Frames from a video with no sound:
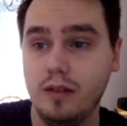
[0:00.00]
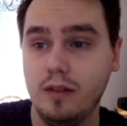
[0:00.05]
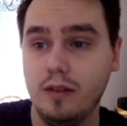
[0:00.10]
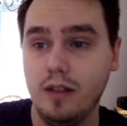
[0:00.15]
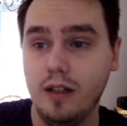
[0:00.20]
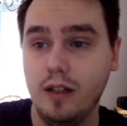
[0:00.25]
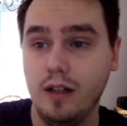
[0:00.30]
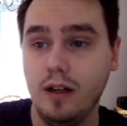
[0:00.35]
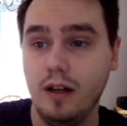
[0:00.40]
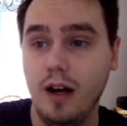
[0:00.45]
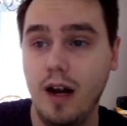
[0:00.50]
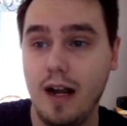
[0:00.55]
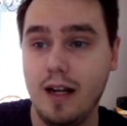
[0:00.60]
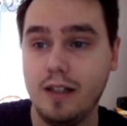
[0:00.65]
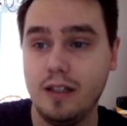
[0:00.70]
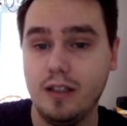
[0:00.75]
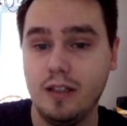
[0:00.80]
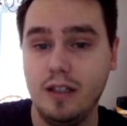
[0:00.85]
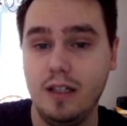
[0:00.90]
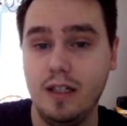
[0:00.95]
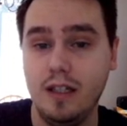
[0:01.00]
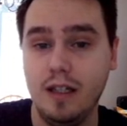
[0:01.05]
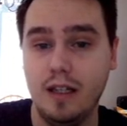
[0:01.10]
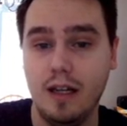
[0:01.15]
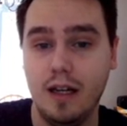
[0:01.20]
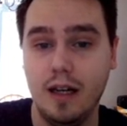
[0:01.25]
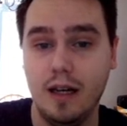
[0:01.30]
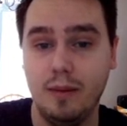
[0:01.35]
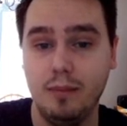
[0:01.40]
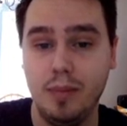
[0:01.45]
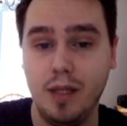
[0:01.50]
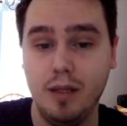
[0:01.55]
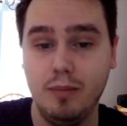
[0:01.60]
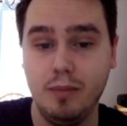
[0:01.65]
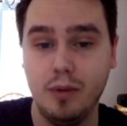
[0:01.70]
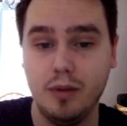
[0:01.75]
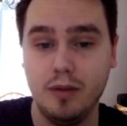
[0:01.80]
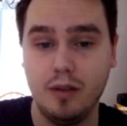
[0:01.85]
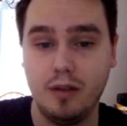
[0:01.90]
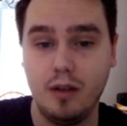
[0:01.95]
there are actually uh,
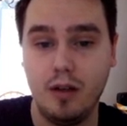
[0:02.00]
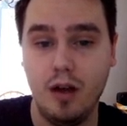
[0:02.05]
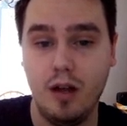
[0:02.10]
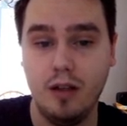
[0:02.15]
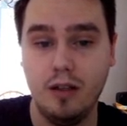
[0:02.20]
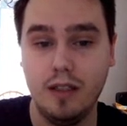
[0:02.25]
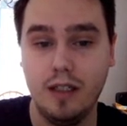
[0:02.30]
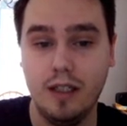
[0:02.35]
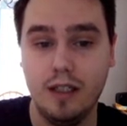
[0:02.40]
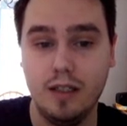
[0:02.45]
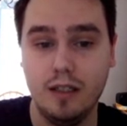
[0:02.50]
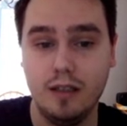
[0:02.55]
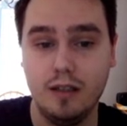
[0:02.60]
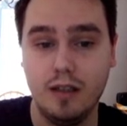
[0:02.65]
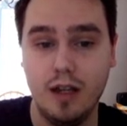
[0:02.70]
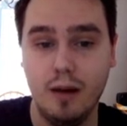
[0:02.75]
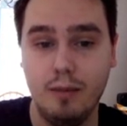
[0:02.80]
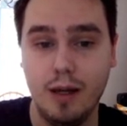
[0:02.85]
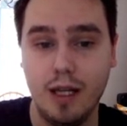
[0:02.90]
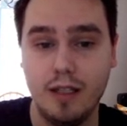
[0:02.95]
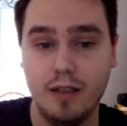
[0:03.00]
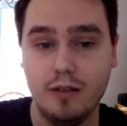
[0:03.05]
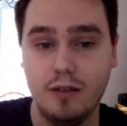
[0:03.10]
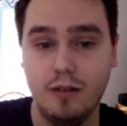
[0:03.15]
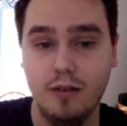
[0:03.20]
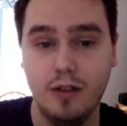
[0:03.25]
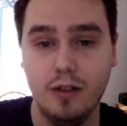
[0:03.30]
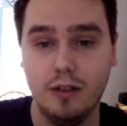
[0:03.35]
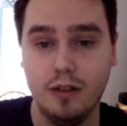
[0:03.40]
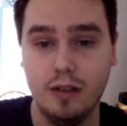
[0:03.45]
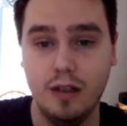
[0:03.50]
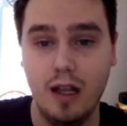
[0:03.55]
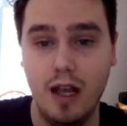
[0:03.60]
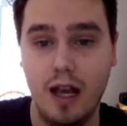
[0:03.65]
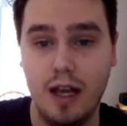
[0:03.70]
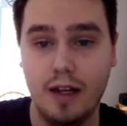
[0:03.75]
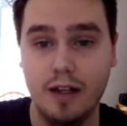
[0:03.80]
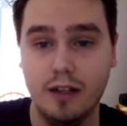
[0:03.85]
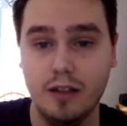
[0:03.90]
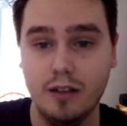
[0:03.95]
people calling Top Hat Studios
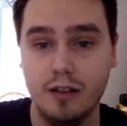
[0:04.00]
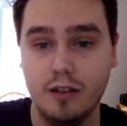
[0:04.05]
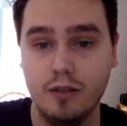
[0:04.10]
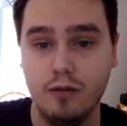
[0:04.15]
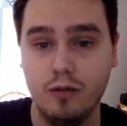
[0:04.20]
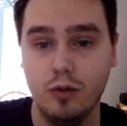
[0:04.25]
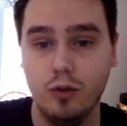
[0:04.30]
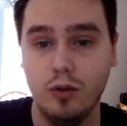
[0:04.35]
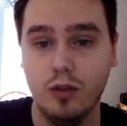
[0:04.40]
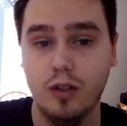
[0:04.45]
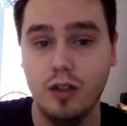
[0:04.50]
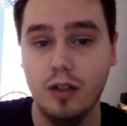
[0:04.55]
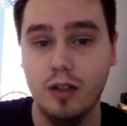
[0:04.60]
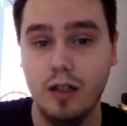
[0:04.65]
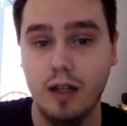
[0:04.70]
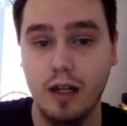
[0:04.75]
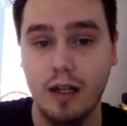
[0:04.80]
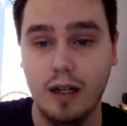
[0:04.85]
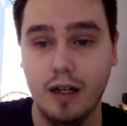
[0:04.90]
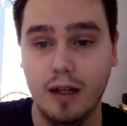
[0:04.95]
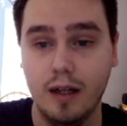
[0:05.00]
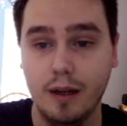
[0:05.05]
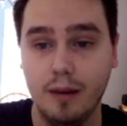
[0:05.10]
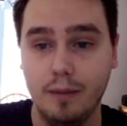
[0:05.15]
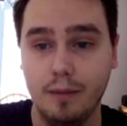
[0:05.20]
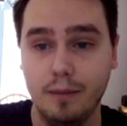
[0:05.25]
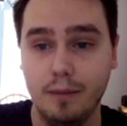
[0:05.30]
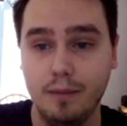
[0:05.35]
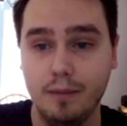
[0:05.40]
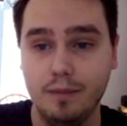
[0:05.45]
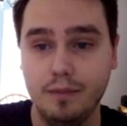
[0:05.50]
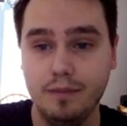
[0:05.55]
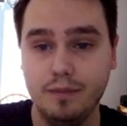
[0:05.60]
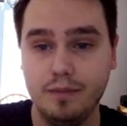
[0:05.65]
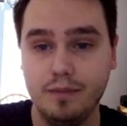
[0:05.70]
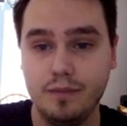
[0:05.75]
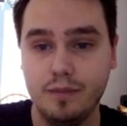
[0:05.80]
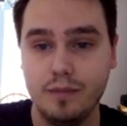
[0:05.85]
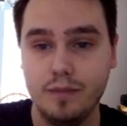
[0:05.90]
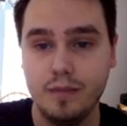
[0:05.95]
liars for um,
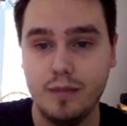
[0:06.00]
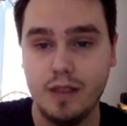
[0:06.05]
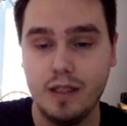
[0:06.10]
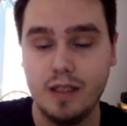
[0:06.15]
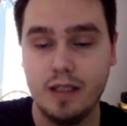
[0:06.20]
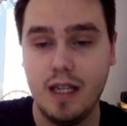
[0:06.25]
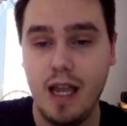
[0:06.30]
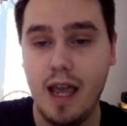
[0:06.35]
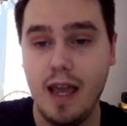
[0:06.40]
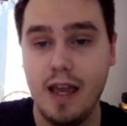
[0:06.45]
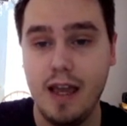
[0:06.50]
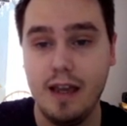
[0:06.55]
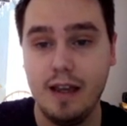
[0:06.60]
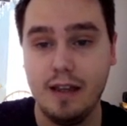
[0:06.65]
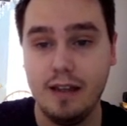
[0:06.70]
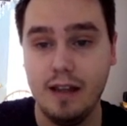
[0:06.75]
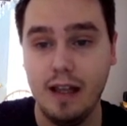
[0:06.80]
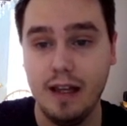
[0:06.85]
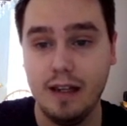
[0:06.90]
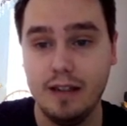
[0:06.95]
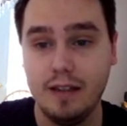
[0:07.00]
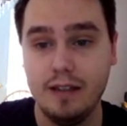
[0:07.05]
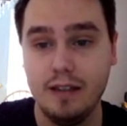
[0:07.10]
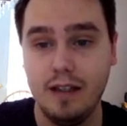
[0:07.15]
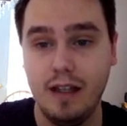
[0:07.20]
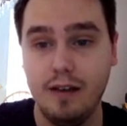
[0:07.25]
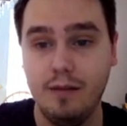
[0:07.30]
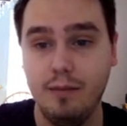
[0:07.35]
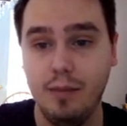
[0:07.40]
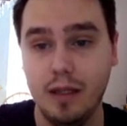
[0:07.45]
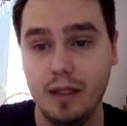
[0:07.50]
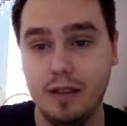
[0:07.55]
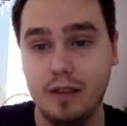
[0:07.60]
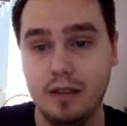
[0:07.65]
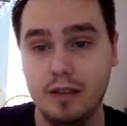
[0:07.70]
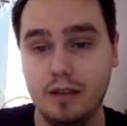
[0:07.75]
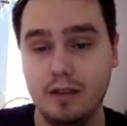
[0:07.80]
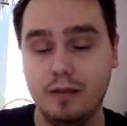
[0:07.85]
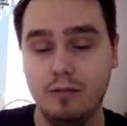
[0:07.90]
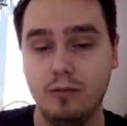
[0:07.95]
saying that they've
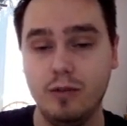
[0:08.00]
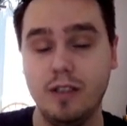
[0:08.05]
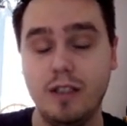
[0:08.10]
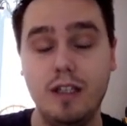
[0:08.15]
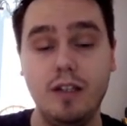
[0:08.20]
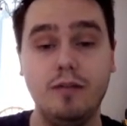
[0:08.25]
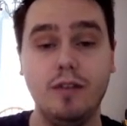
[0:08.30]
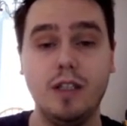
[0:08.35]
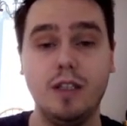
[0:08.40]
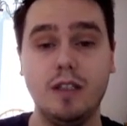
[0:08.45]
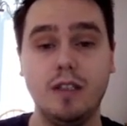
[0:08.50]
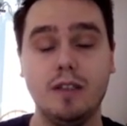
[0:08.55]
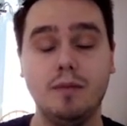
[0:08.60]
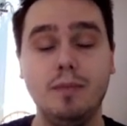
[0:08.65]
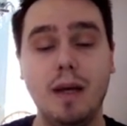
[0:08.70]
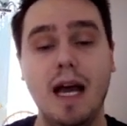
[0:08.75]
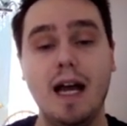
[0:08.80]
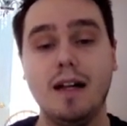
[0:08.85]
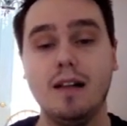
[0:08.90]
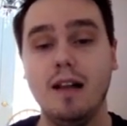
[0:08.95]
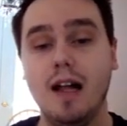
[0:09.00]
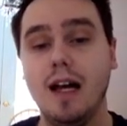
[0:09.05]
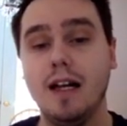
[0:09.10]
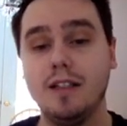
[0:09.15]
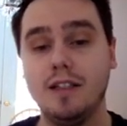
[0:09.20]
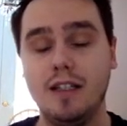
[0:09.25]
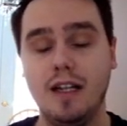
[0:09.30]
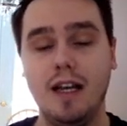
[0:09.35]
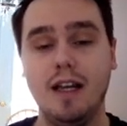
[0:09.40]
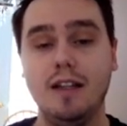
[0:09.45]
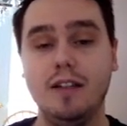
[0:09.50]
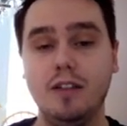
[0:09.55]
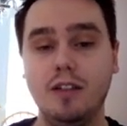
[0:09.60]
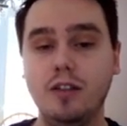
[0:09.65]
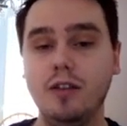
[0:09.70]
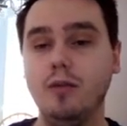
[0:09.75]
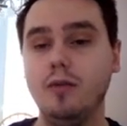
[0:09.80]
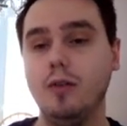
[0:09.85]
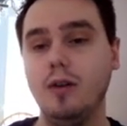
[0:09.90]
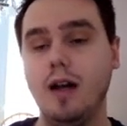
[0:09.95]
been receiving this backlash. And you
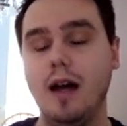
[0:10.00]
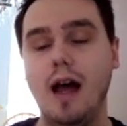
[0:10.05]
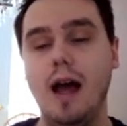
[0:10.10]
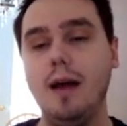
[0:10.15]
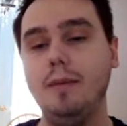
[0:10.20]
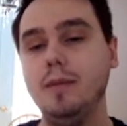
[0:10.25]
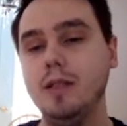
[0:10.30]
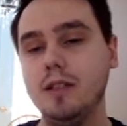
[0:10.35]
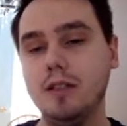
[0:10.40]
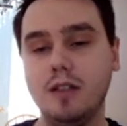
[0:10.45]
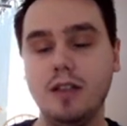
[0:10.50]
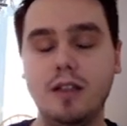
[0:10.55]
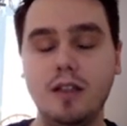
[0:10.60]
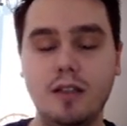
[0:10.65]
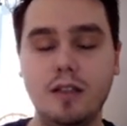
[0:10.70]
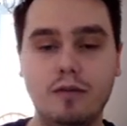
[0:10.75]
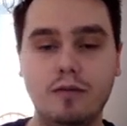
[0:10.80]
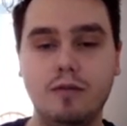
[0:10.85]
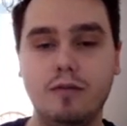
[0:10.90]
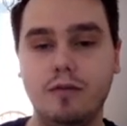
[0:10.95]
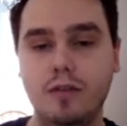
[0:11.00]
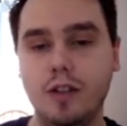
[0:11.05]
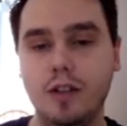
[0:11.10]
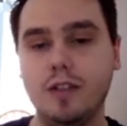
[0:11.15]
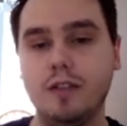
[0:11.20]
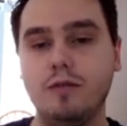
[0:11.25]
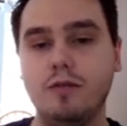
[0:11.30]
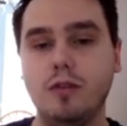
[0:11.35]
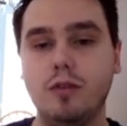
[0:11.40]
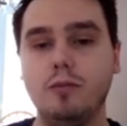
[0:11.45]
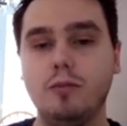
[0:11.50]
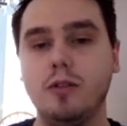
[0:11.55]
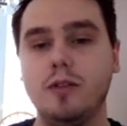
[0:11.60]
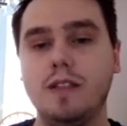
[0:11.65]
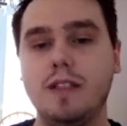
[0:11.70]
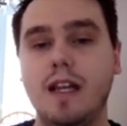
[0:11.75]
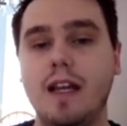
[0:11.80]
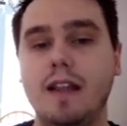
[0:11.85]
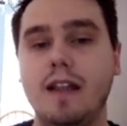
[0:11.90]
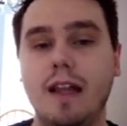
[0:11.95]
know, I'm just gonna first and
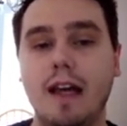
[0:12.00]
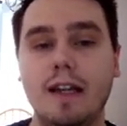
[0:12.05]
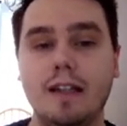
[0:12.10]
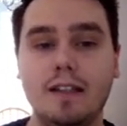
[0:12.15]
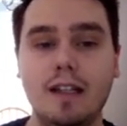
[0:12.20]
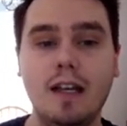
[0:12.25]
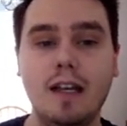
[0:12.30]
foremost say that